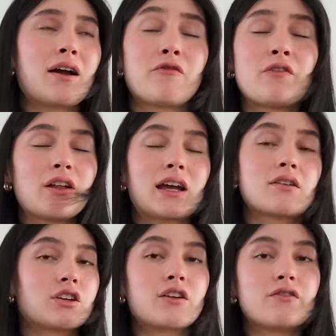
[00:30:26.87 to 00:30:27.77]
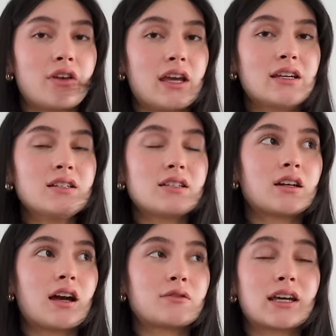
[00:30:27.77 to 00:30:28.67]
I felt like I was gonna faint.
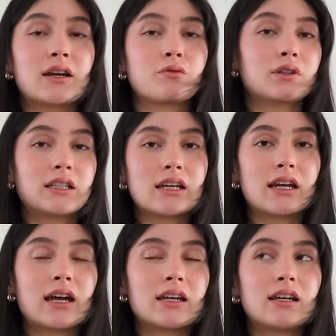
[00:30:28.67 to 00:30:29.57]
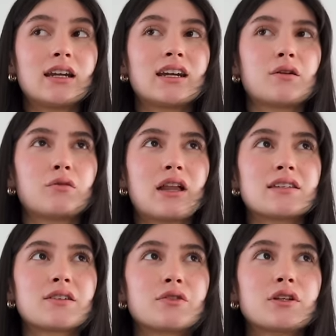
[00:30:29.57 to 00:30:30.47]
I was getting really lightheaded and it
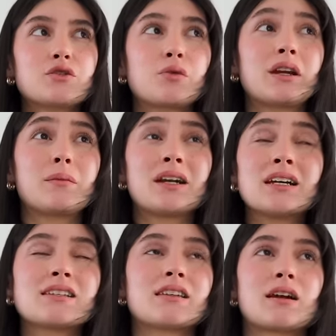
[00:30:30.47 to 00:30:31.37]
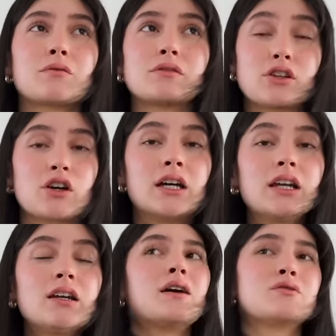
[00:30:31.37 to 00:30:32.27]
lasted for like 20 minutes and then I was
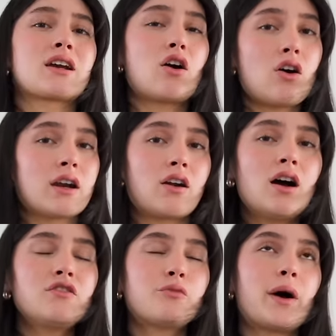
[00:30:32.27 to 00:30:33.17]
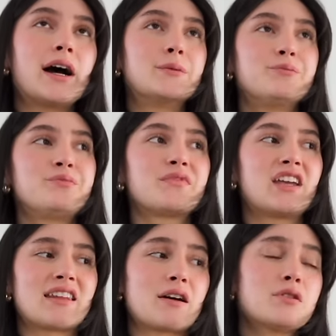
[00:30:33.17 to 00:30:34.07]
good. It was like on and off, but
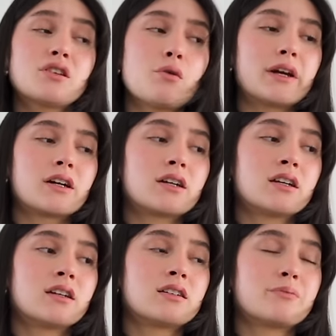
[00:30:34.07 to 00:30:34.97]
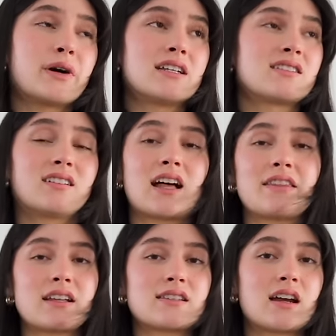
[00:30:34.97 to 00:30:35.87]
yeah, that was so weird, but
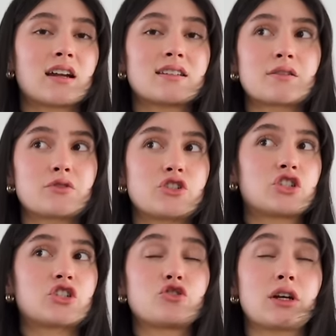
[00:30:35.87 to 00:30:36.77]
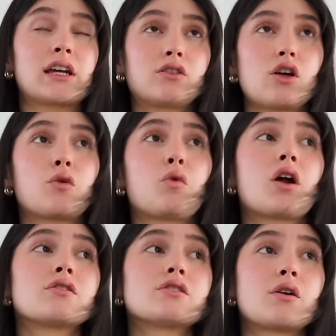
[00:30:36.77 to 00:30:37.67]
glad that's done because I was just drinking a lot of
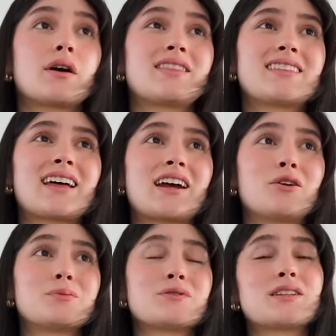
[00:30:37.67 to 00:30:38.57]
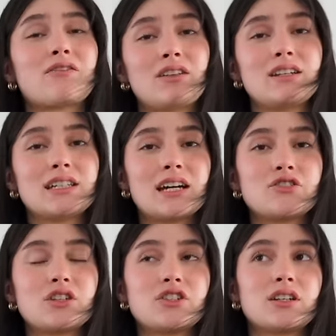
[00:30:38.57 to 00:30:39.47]
water, so I think that helped. It was definitely
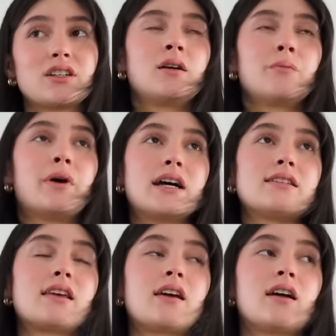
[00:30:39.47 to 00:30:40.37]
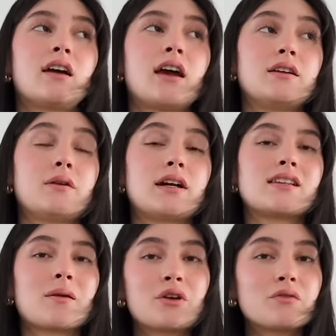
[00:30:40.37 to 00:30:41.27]
dehydration. But
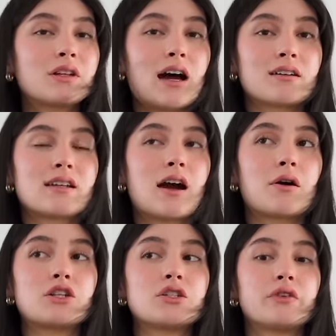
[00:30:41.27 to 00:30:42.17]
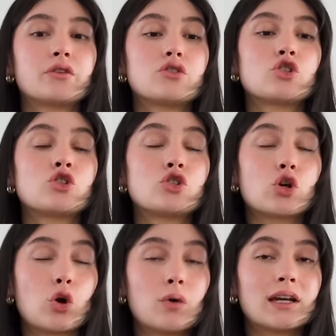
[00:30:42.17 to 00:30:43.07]
anyways, I'm gonna relax now. I just feel
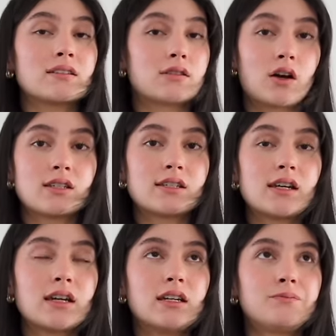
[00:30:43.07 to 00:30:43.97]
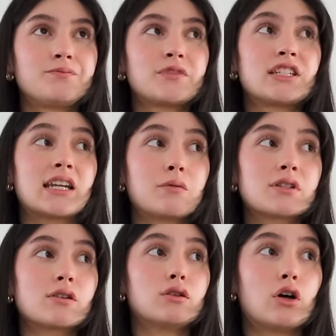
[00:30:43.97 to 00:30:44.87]
so exhausted. Today
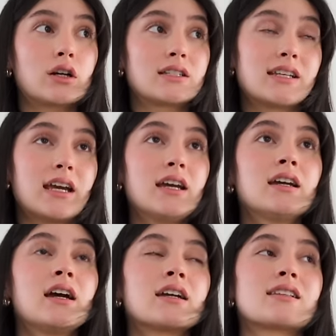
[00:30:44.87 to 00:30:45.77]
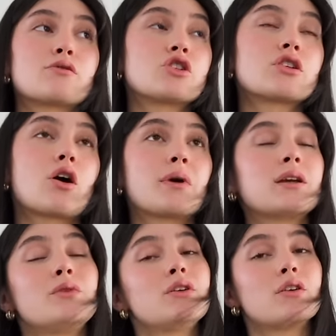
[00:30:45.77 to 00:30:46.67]
was a long day because I was just on my
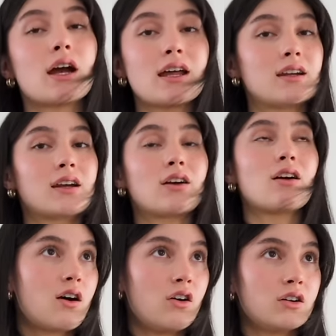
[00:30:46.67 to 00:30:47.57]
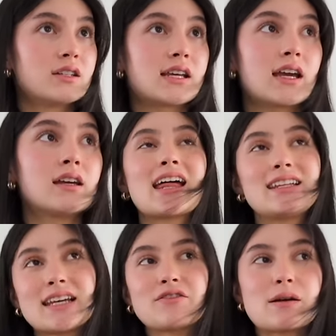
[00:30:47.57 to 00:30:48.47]
computer editing all day. At
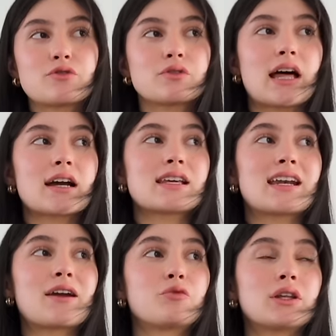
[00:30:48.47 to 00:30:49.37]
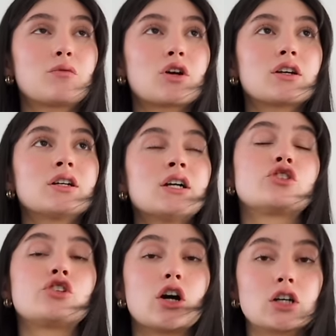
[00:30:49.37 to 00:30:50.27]
least I have time to relax, and I really want to
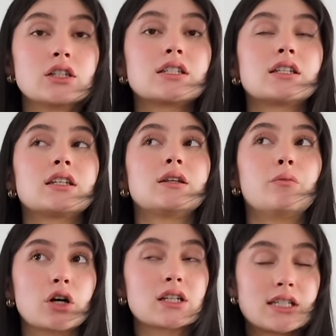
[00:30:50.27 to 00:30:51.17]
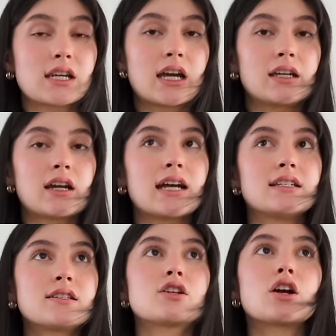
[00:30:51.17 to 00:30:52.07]
start the book tonight. I
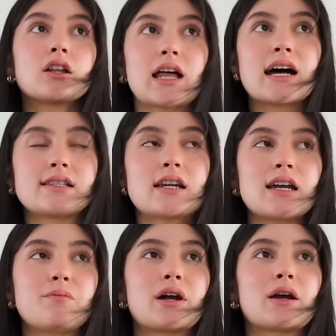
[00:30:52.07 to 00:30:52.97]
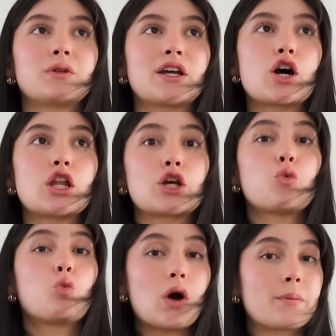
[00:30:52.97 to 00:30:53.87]
did start it last night, but I only got like
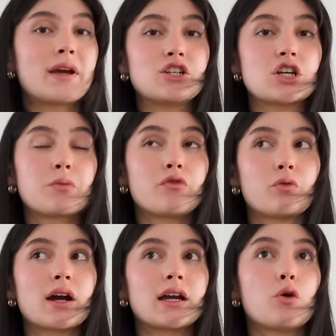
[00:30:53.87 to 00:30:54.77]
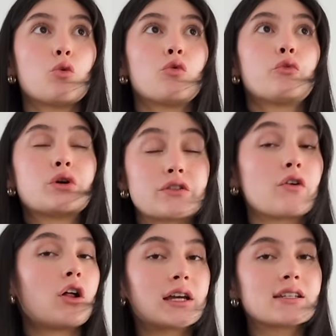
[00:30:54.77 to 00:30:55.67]
one page in before I was
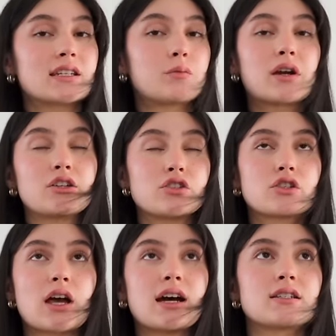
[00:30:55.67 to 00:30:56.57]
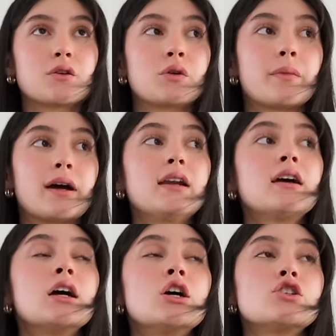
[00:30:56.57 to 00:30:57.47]
falling asleep and I just had to go to
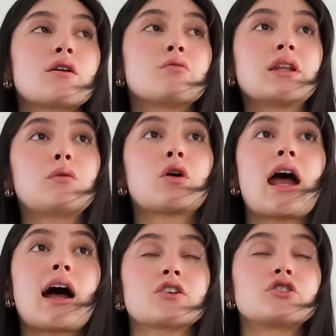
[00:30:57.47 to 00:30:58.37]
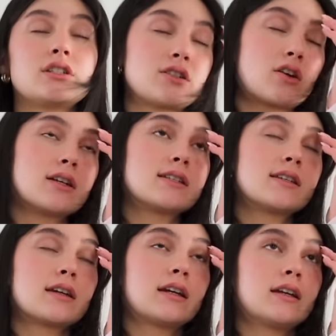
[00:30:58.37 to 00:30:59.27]
bed. So I really want to actually start it
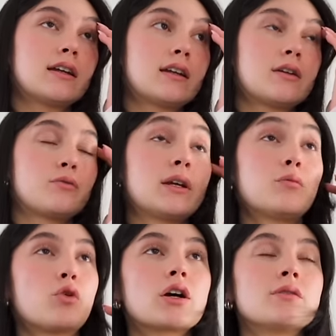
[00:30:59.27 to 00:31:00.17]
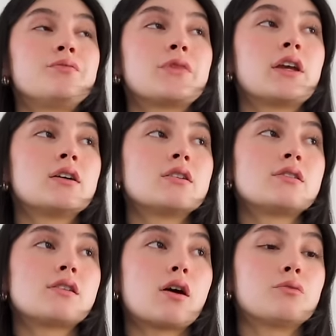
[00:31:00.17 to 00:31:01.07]
tonight and read more.
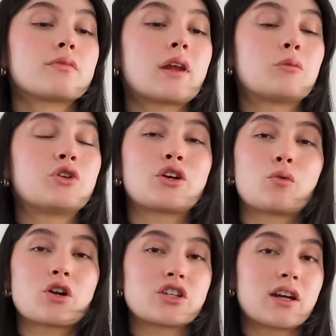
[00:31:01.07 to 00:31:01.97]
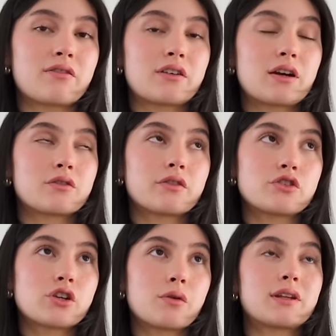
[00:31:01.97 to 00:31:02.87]
So I'm only gonna watch like half an hour of the
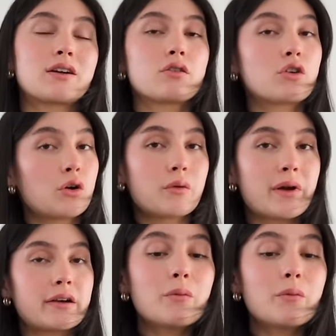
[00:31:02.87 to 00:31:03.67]
show and then I'll go to bed.